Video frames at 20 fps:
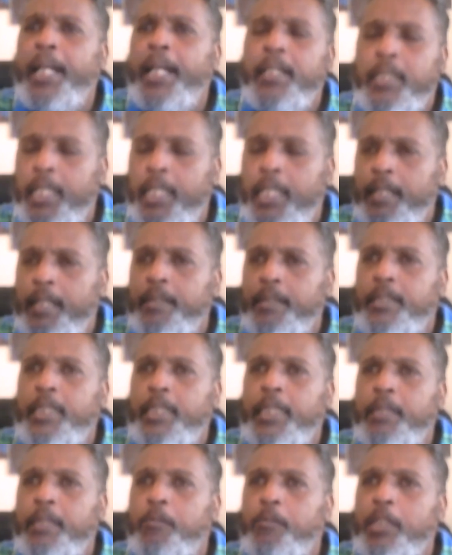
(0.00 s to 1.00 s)
the,
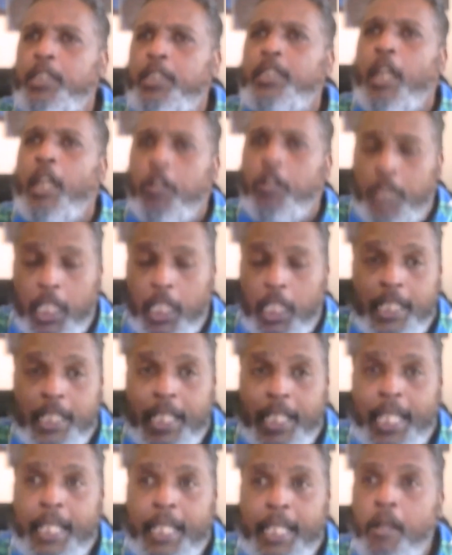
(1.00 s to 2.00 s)
the, what's our daily
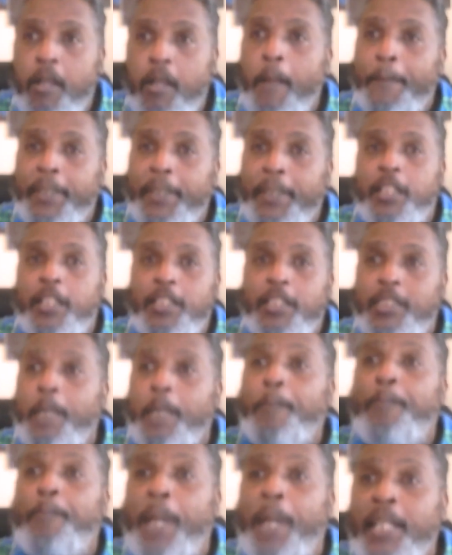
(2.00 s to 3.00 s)
need, but then there's the
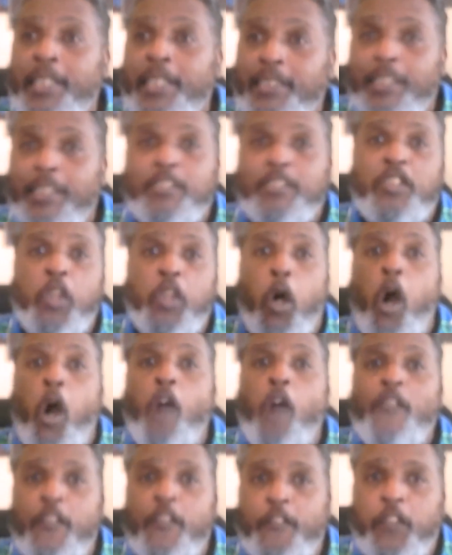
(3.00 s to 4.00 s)
abundance, there's the
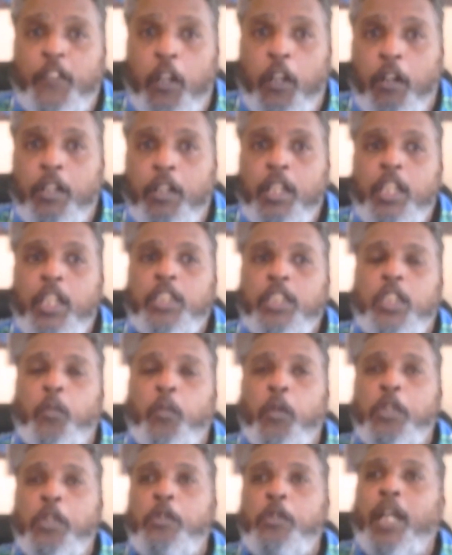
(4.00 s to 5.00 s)
overflow to
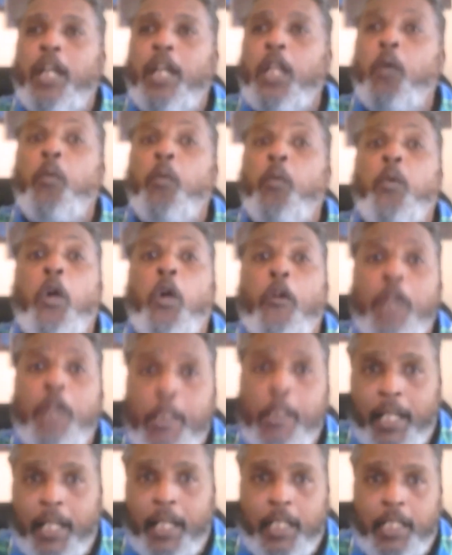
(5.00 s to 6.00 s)
where you don't got to worry
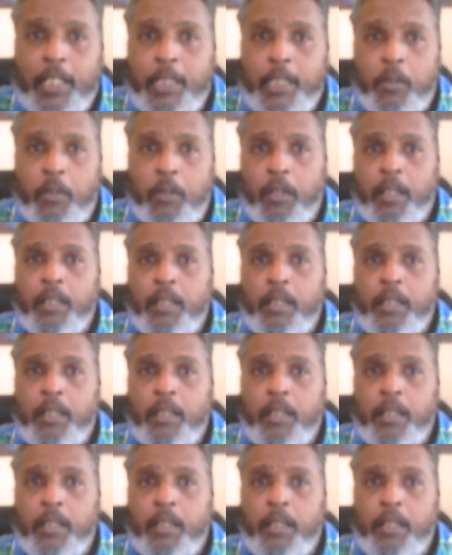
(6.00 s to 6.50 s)
about it anymore.